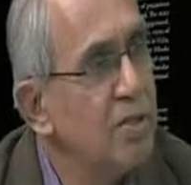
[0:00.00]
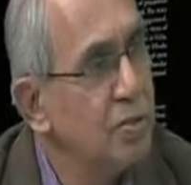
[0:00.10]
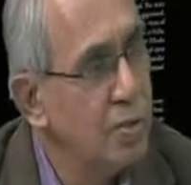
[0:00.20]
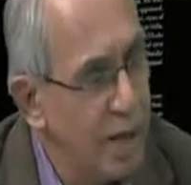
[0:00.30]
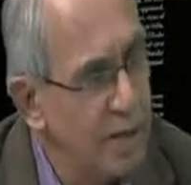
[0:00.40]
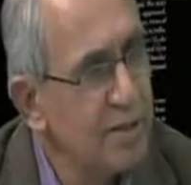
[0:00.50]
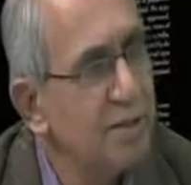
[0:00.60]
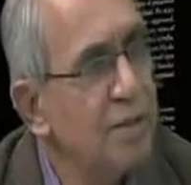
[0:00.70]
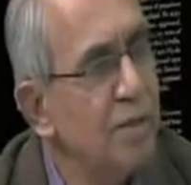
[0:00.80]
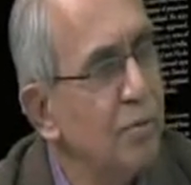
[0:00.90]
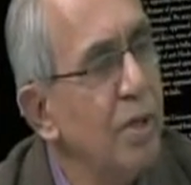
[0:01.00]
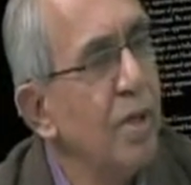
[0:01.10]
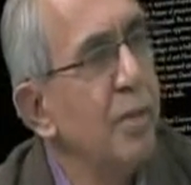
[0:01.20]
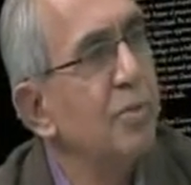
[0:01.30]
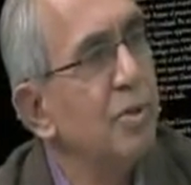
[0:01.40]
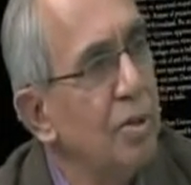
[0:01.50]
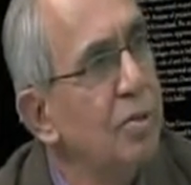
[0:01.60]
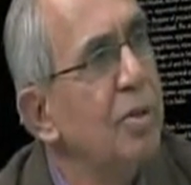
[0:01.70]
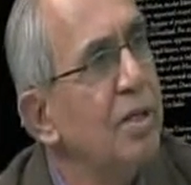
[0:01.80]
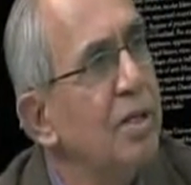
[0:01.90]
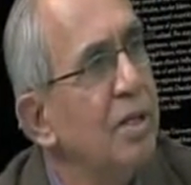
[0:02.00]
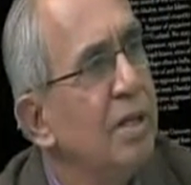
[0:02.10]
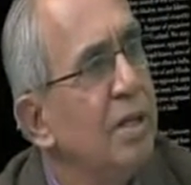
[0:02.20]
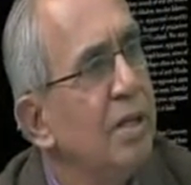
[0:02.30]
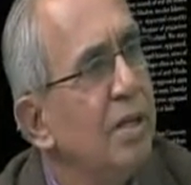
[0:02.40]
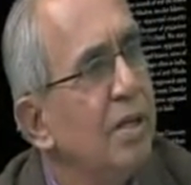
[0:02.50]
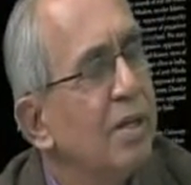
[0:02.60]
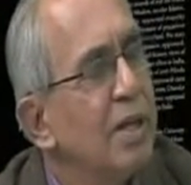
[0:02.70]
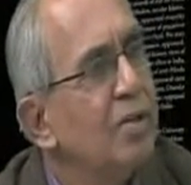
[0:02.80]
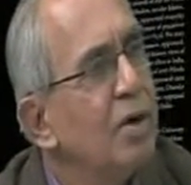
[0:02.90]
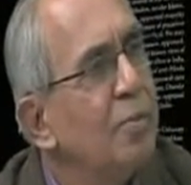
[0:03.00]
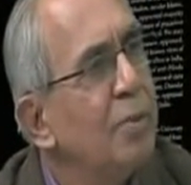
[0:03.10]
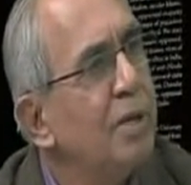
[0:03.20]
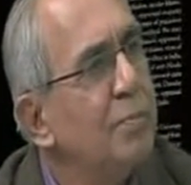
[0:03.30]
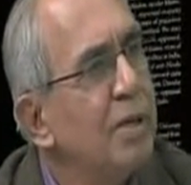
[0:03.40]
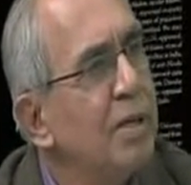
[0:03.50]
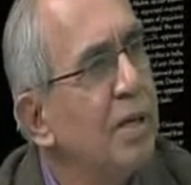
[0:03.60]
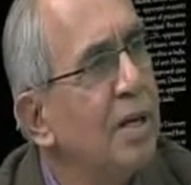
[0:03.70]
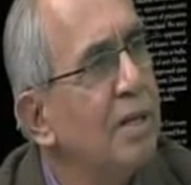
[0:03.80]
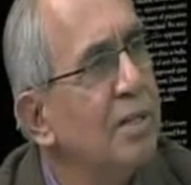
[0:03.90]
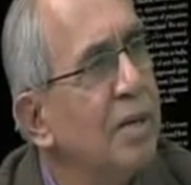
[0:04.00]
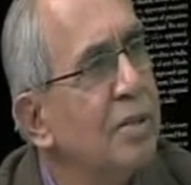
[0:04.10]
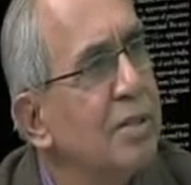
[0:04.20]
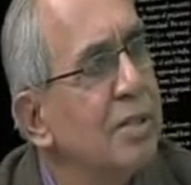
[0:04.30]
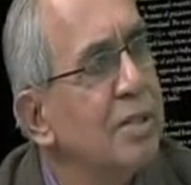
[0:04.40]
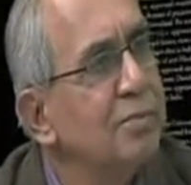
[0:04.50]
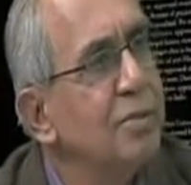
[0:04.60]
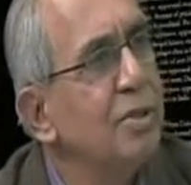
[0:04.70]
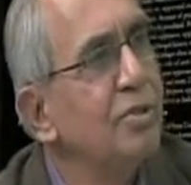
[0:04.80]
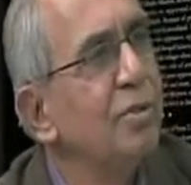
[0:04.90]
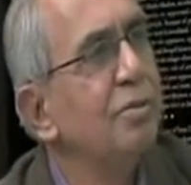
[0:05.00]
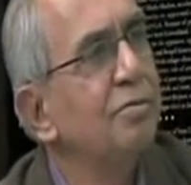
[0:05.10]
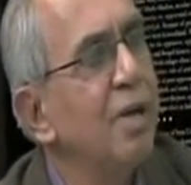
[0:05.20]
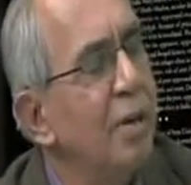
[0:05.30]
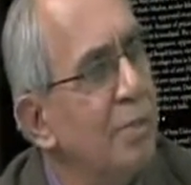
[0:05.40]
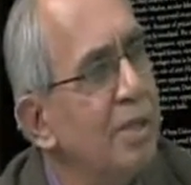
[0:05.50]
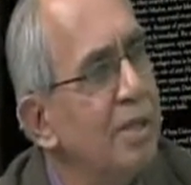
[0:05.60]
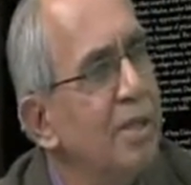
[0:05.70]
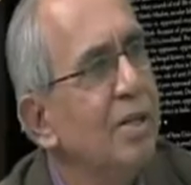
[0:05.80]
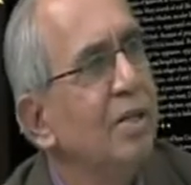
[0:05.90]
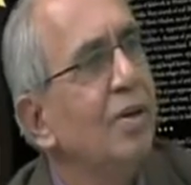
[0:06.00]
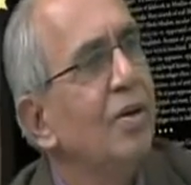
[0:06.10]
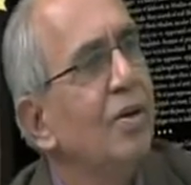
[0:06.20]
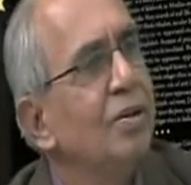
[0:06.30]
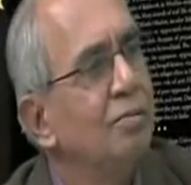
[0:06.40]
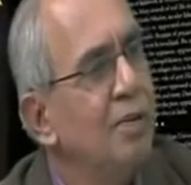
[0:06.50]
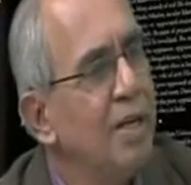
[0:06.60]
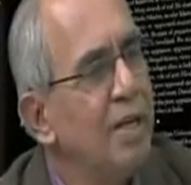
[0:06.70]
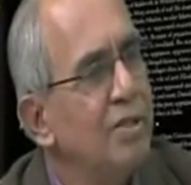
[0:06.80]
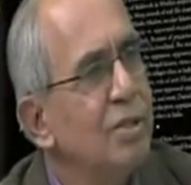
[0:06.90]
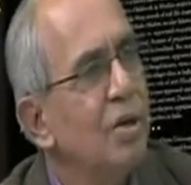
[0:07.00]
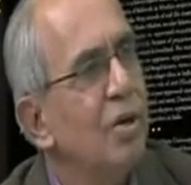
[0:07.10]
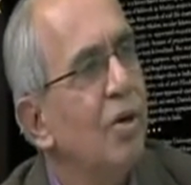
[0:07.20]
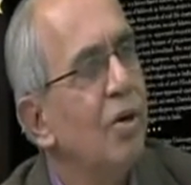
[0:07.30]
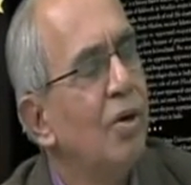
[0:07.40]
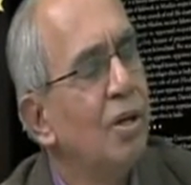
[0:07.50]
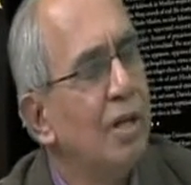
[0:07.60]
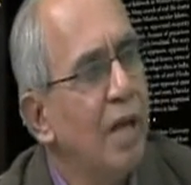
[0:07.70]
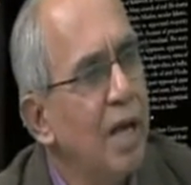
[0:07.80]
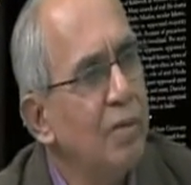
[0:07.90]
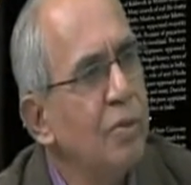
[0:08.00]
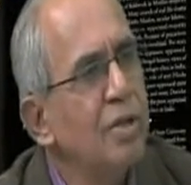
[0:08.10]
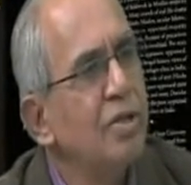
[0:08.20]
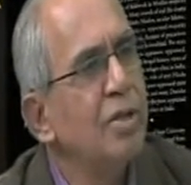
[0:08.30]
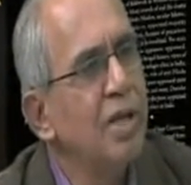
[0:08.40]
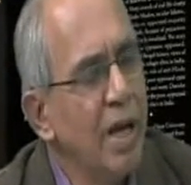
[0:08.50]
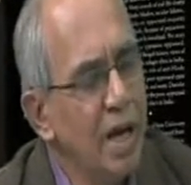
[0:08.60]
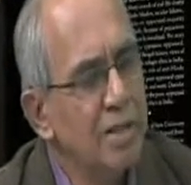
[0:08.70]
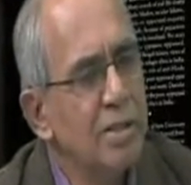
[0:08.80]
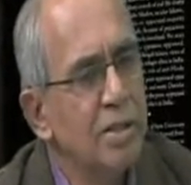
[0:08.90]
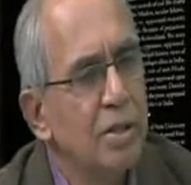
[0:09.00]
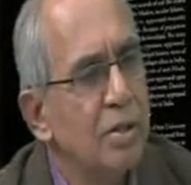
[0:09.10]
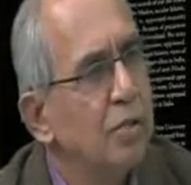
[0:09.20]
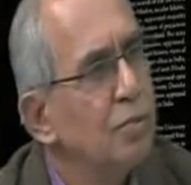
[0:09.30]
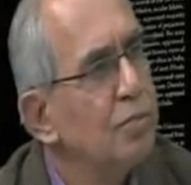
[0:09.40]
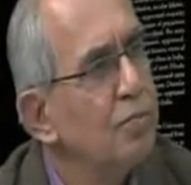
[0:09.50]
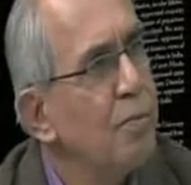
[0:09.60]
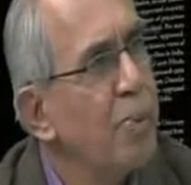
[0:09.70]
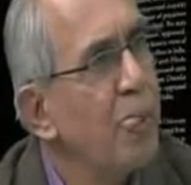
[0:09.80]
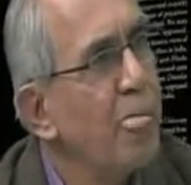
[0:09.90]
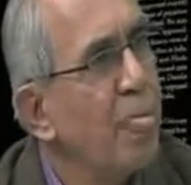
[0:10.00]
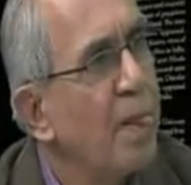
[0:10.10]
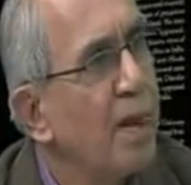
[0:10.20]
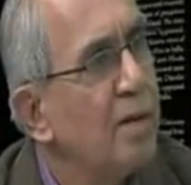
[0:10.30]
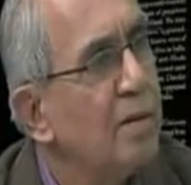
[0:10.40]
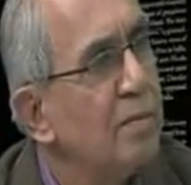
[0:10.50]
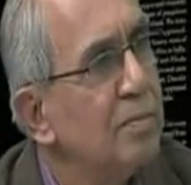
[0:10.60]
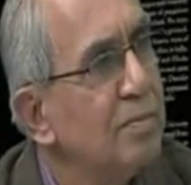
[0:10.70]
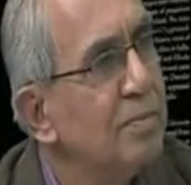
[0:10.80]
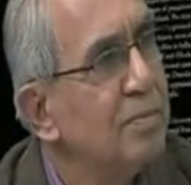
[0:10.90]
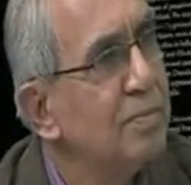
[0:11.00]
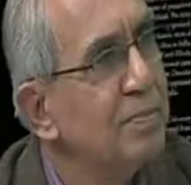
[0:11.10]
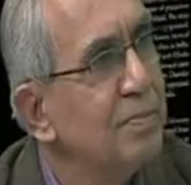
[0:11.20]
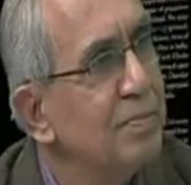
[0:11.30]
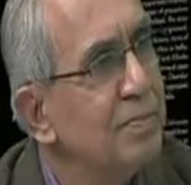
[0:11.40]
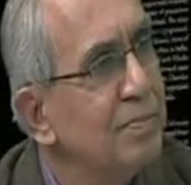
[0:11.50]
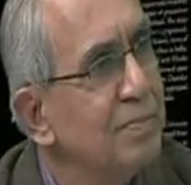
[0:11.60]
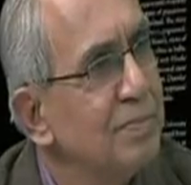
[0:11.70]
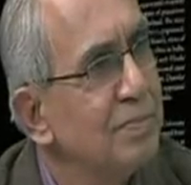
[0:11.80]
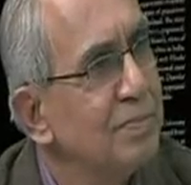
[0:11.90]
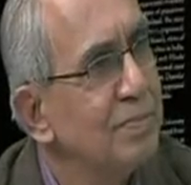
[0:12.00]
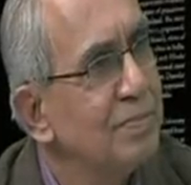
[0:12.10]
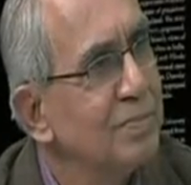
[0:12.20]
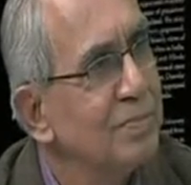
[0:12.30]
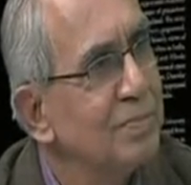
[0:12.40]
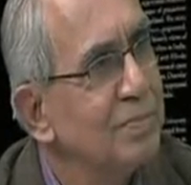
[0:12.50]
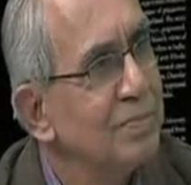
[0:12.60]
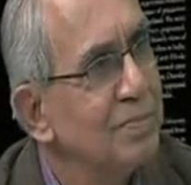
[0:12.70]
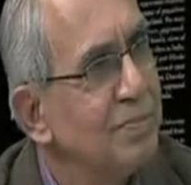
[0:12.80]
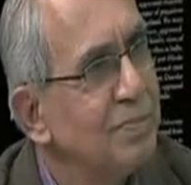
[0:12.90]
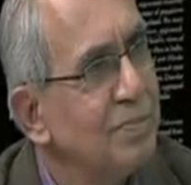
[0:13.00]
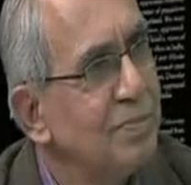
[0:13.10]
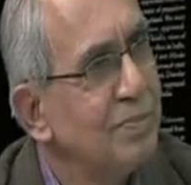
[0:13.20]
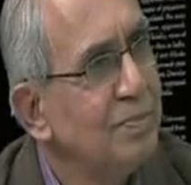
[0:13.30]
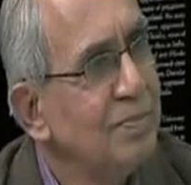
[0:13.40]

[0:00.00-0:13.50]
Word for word: you ask, that we are absolutely can compartmentalize ourselves into a family or a village or a language or a caste. And allow me to also share this thought. The world that we have